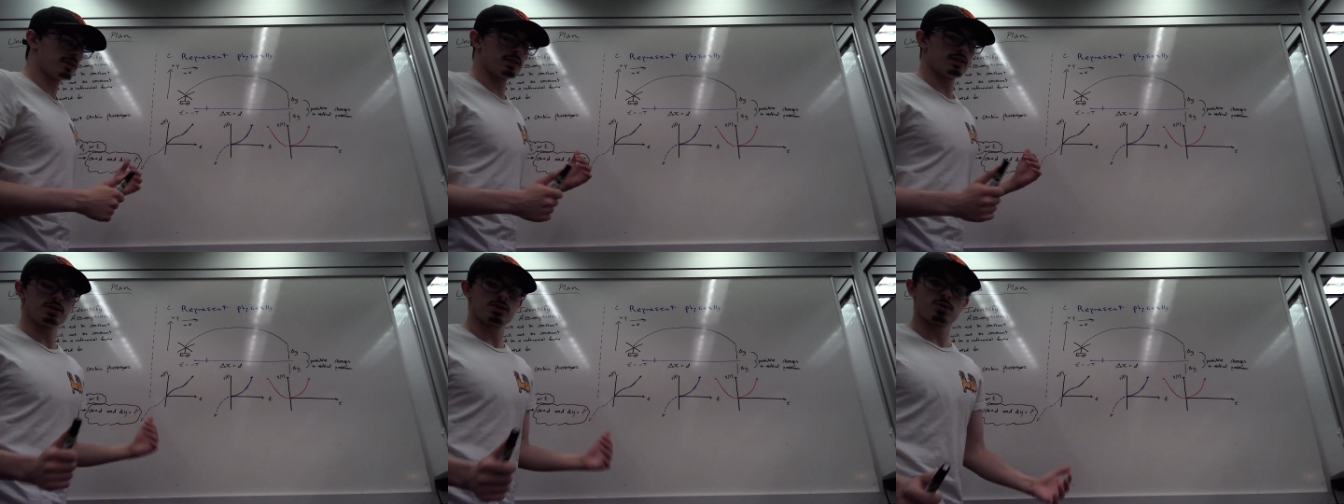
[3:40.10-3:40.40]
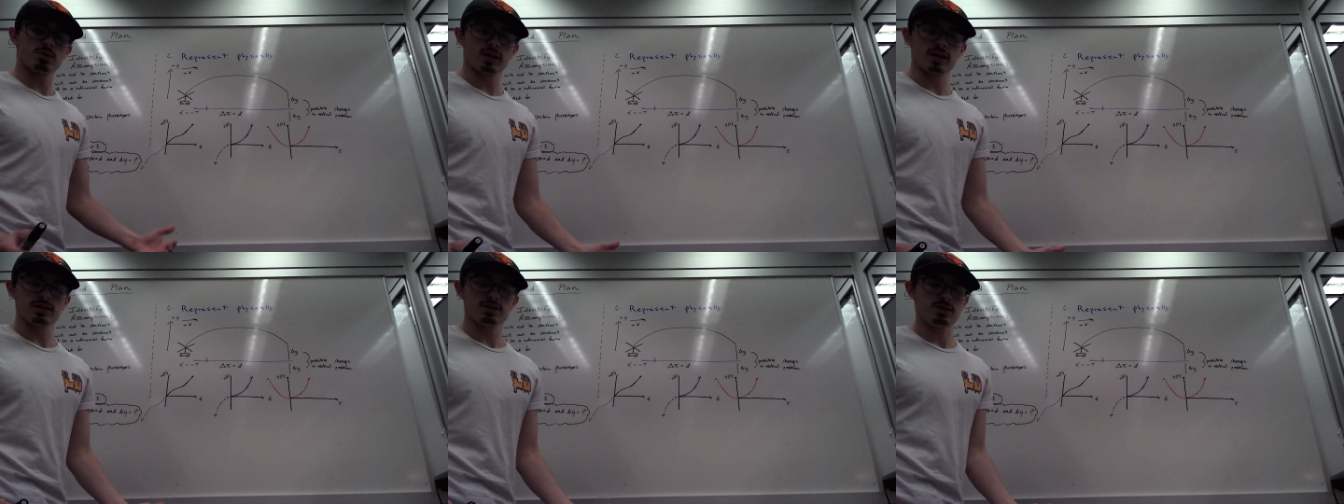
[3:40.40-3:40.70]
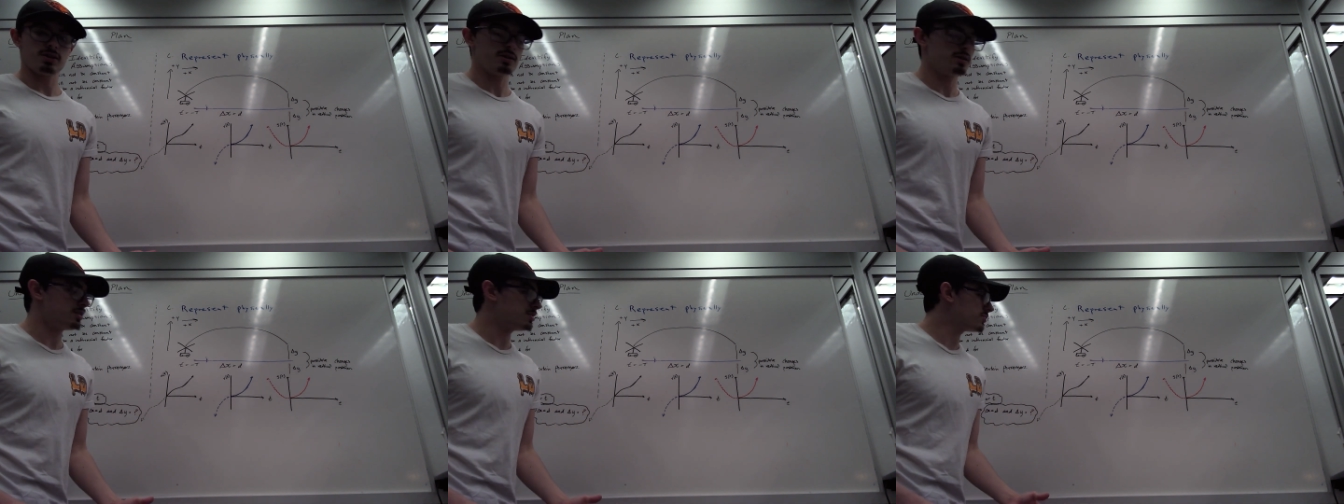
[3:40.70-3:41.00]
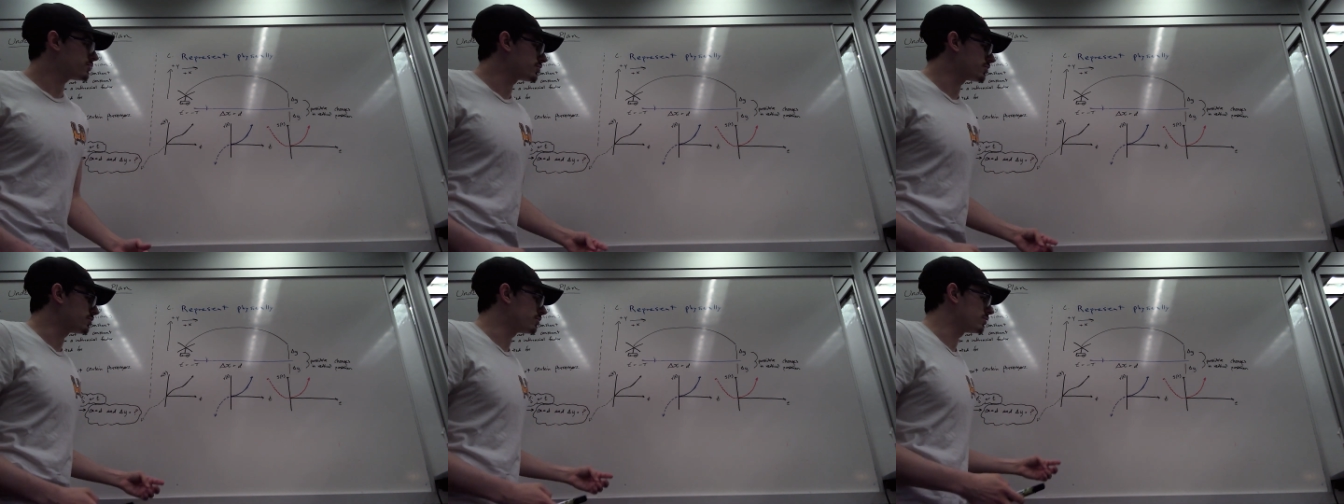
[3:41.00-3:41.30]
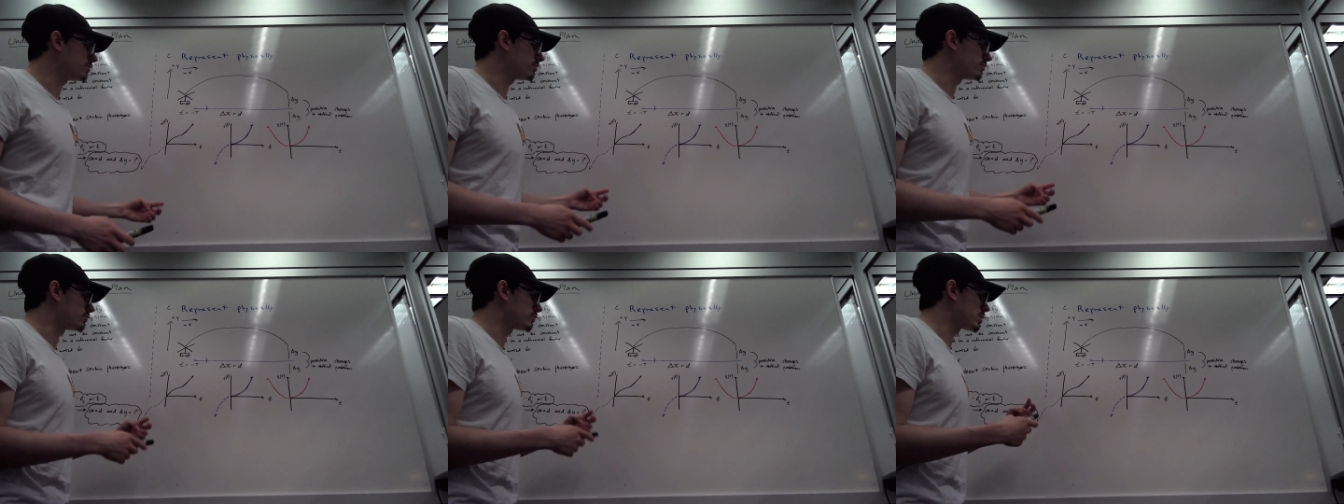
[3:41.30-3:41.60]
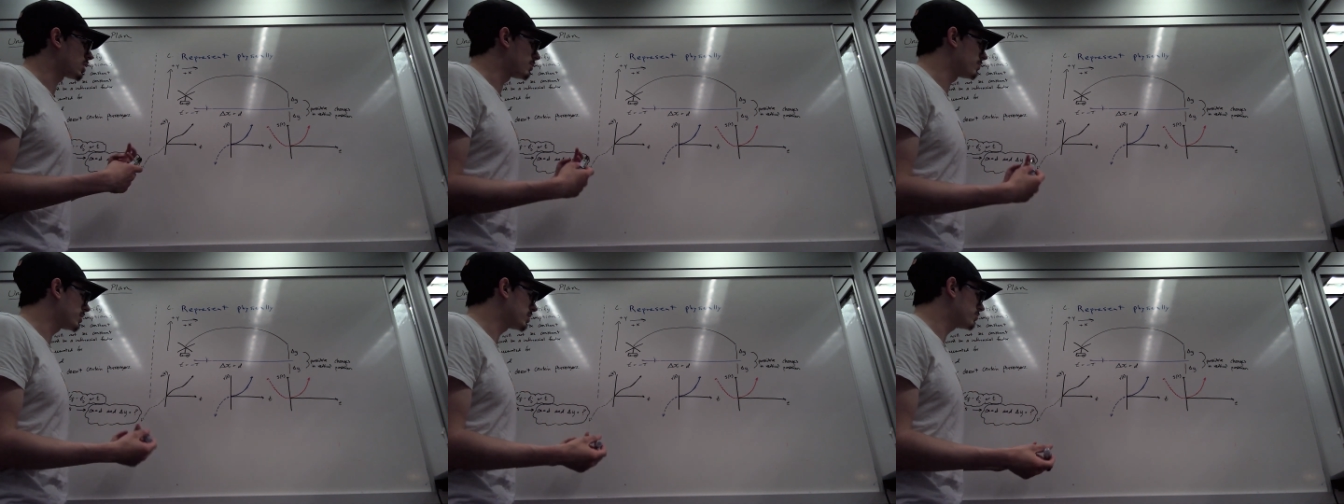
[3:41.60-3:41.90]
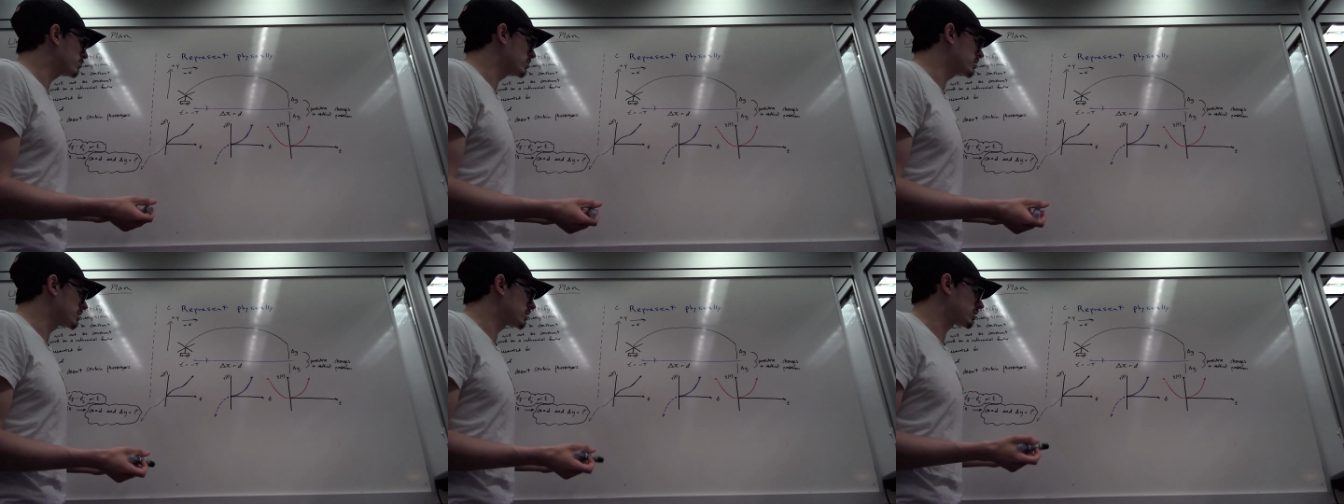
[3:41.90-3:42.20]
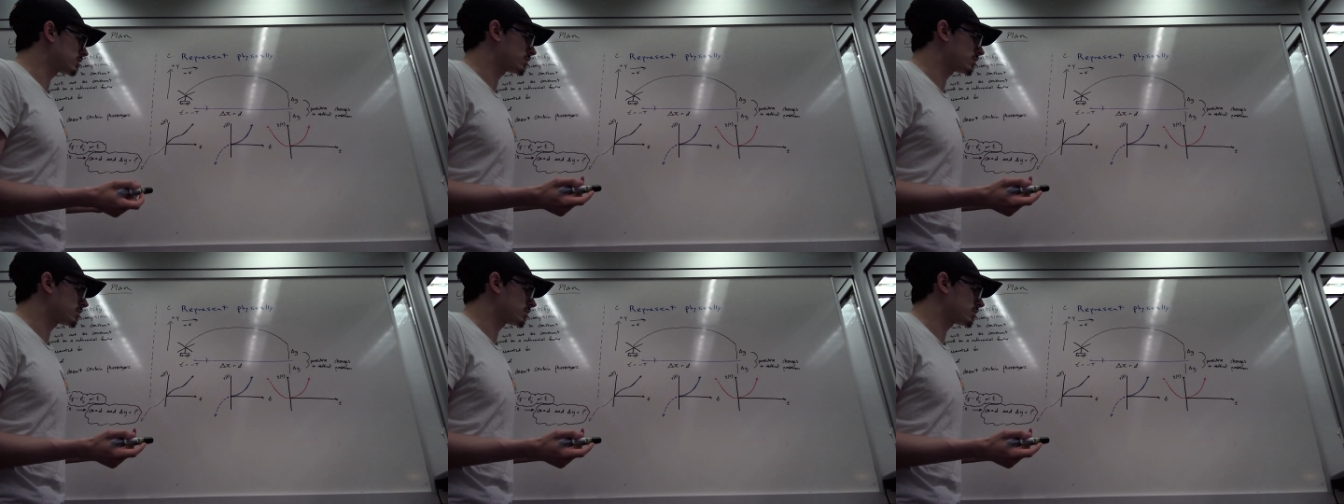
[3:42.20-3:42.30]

the equation to come up with